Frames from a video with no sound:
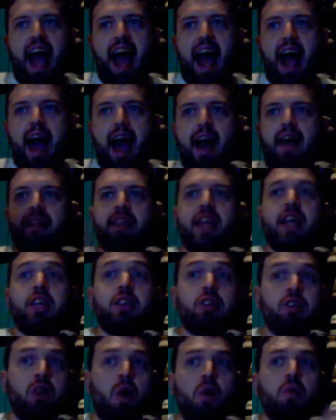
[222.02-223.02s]
and they
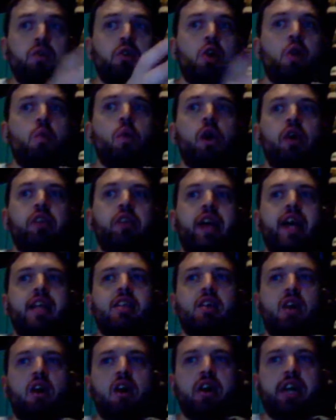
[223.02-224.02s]
don't know what they're
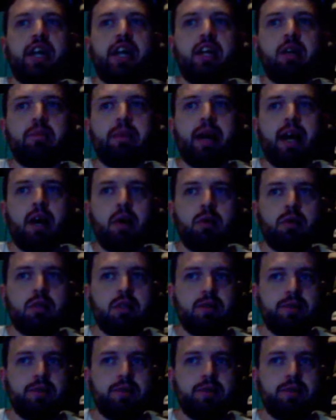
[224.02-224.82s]
talking about.